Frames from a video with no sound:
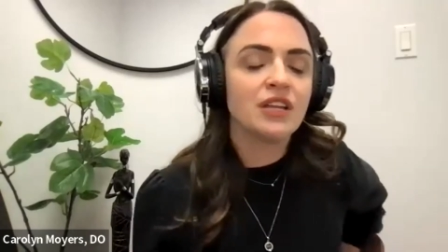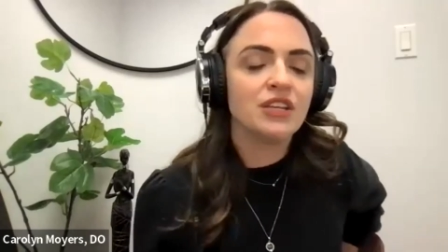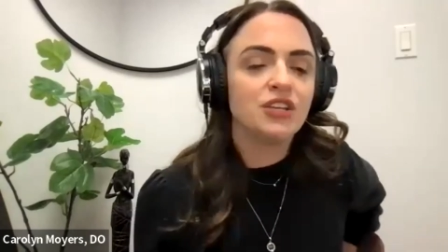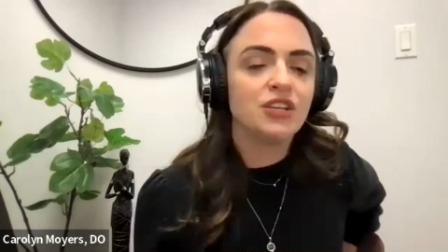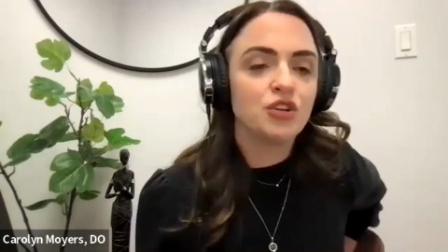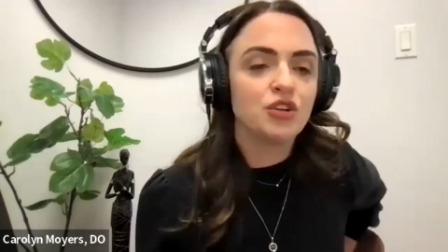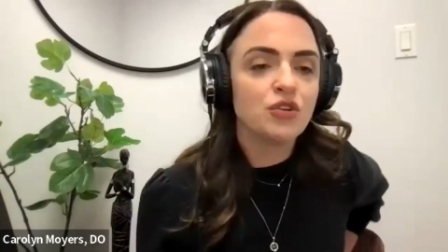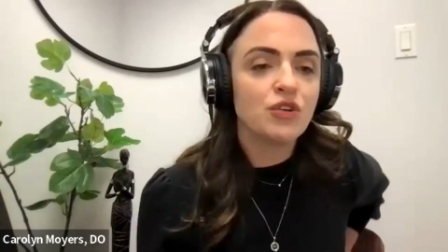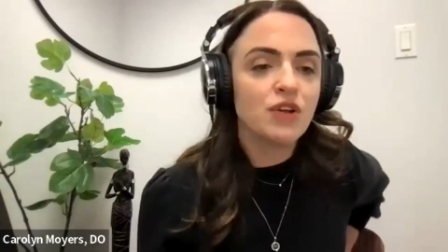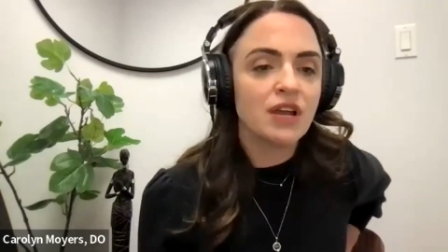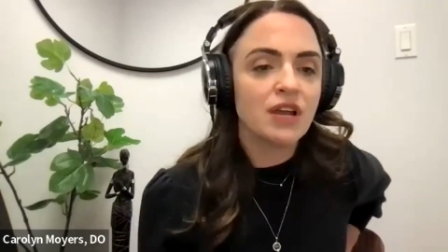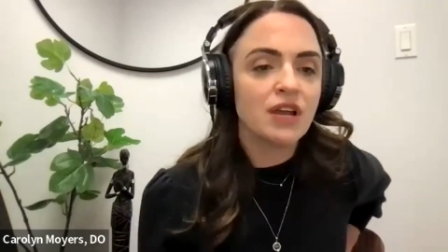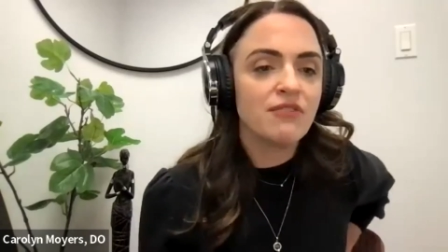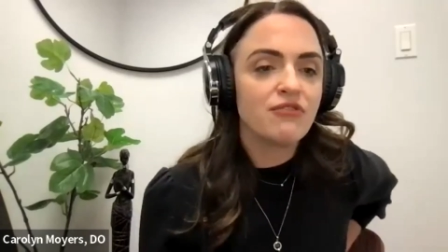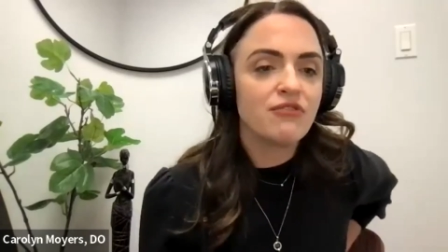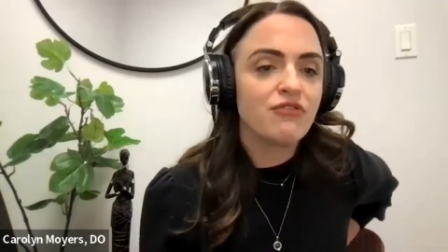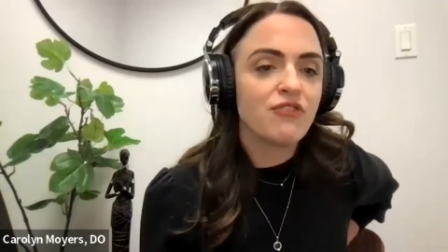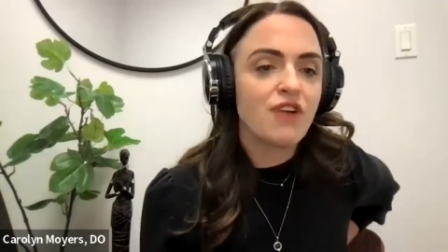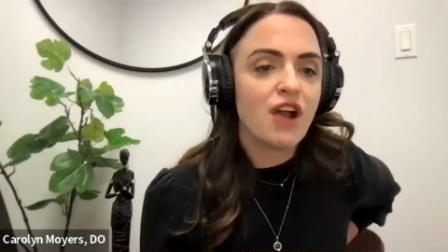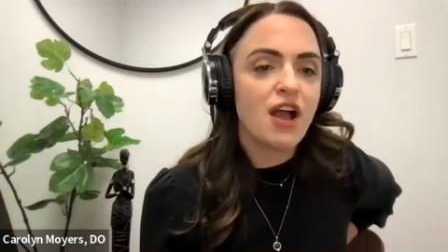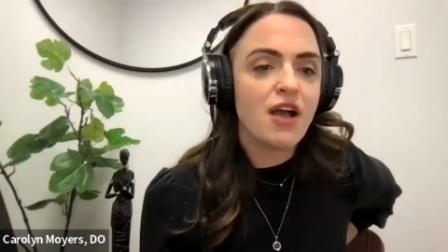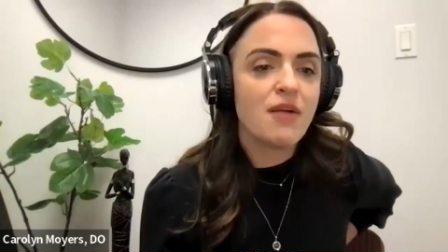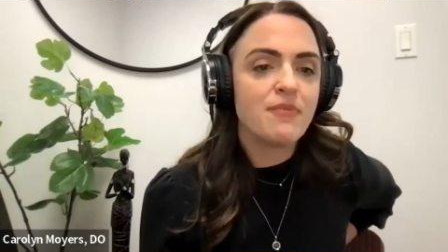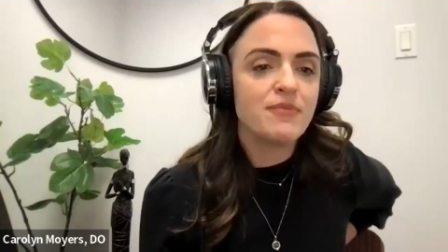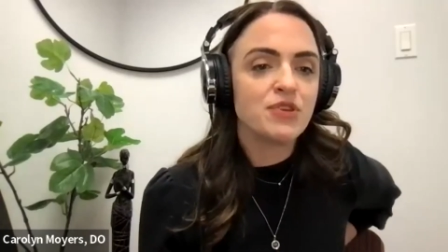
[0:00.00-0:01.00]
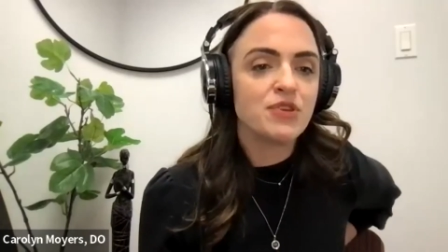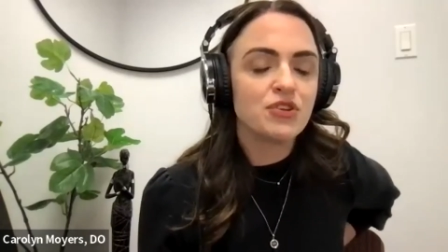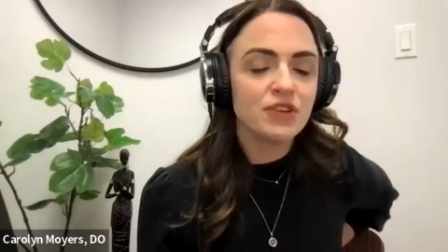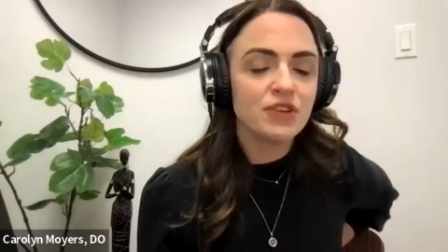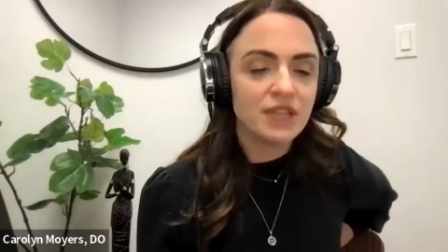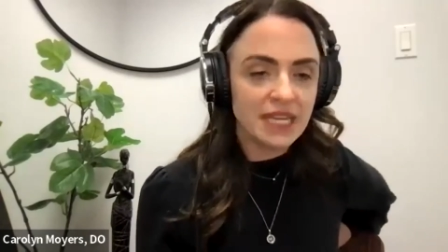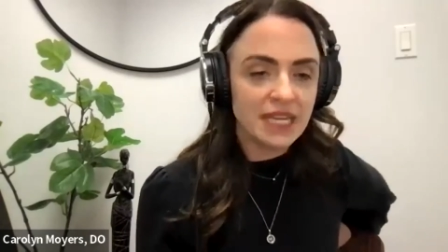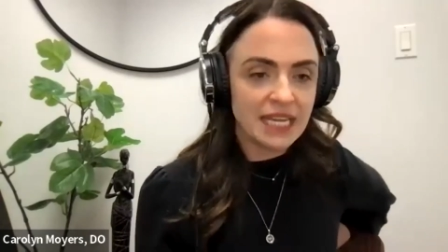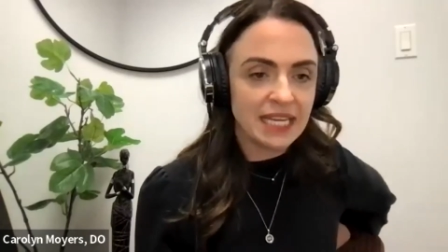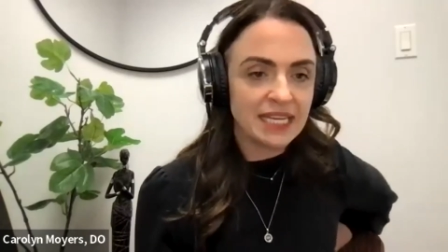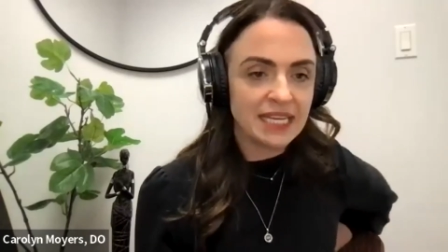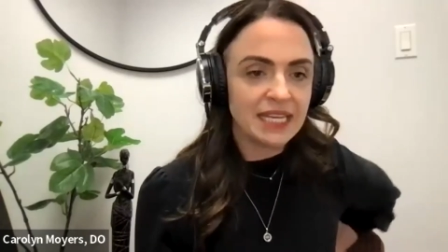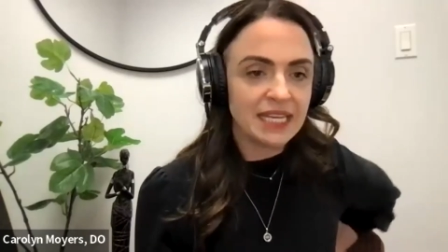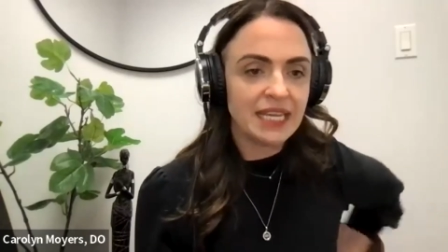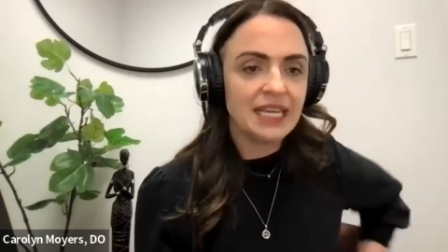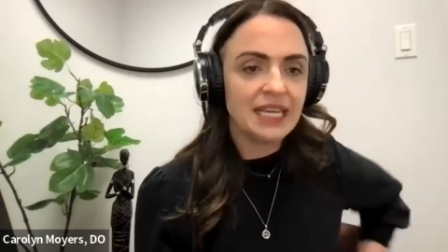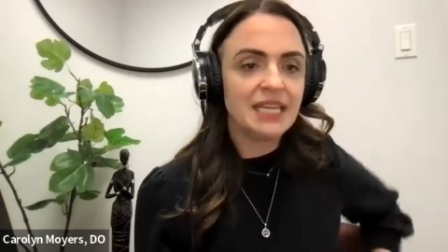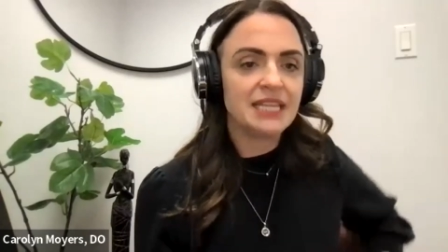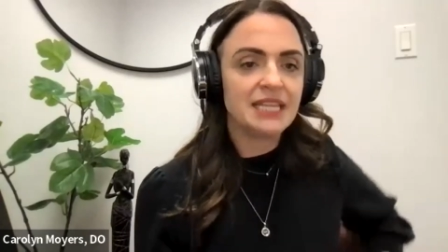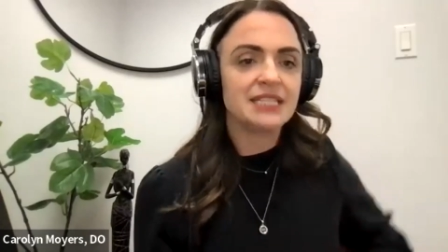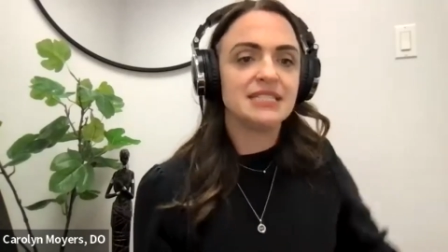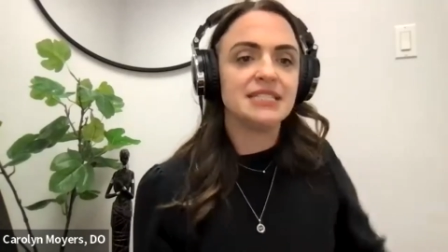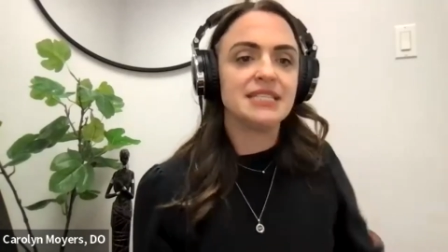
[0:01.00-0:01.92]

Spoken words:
urine from your kidney